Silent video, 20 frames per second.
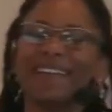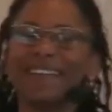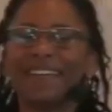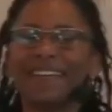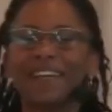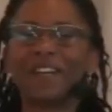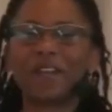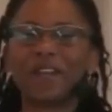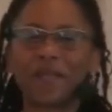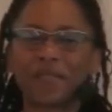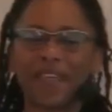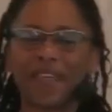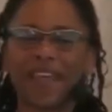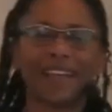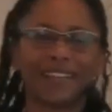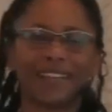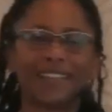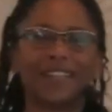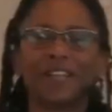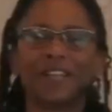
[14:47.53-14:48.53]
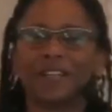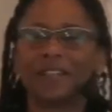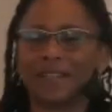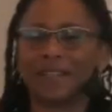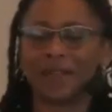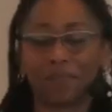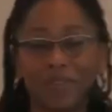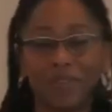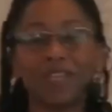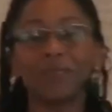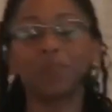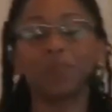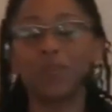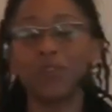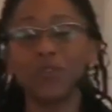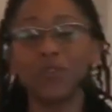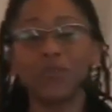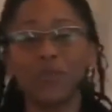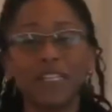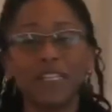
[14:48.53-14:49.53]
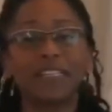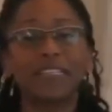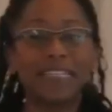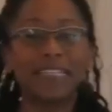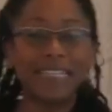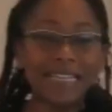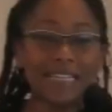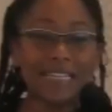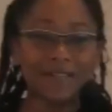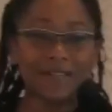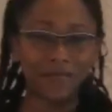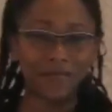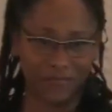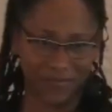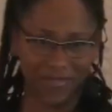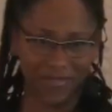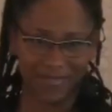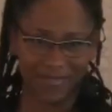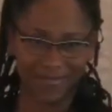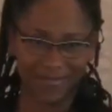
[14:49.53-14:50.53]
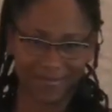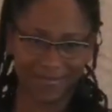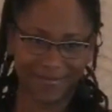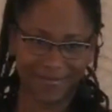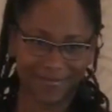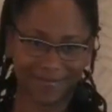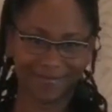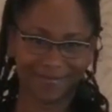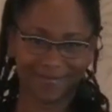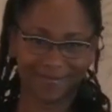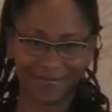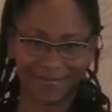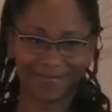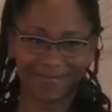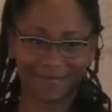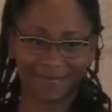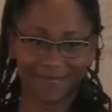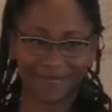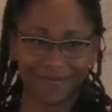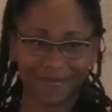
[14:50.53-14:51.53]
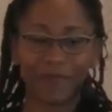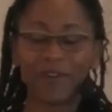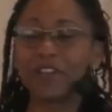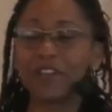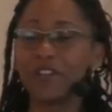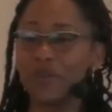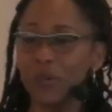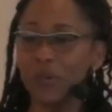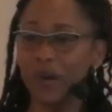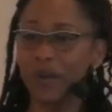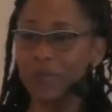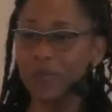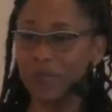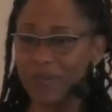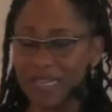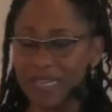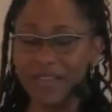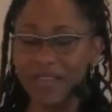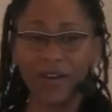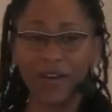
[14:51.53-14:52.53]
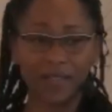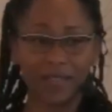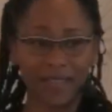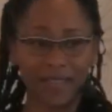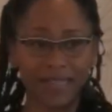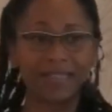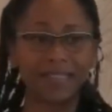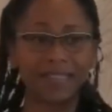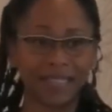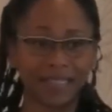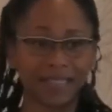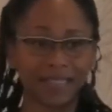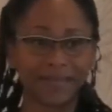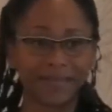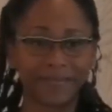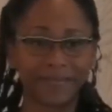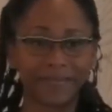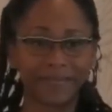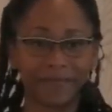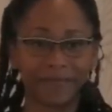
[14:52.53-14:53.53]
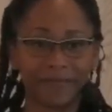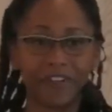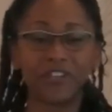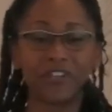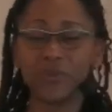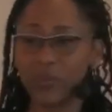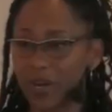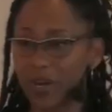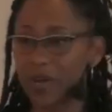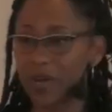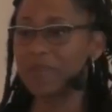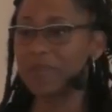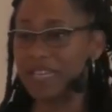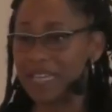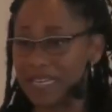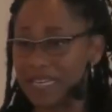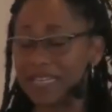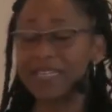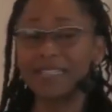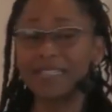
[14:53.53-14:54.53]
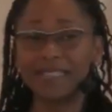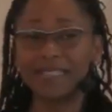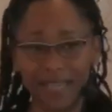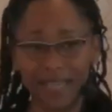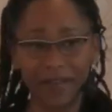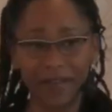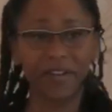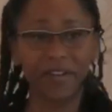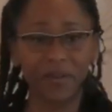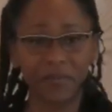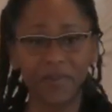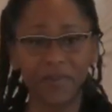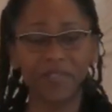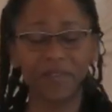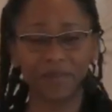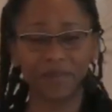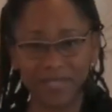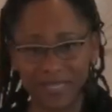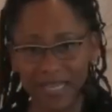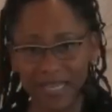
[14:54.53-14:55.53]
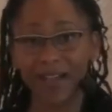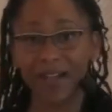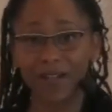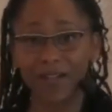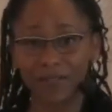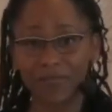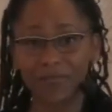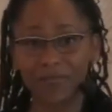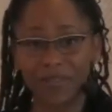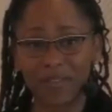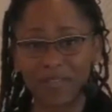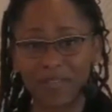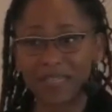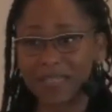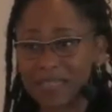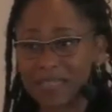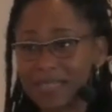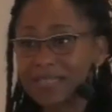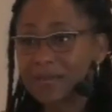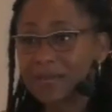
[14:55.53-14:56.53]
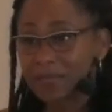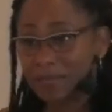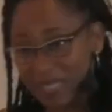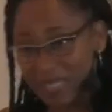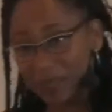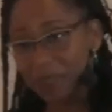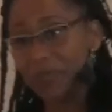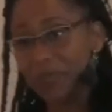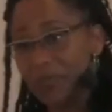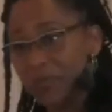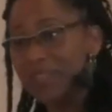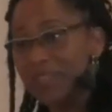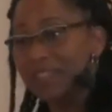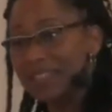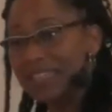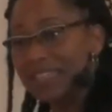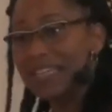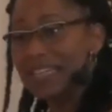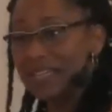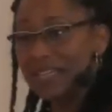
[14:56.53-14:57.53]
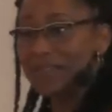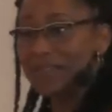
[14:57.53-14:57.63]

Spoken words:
That people will leave when you are being authentic. When you are being in integrity with yourself, people will leave.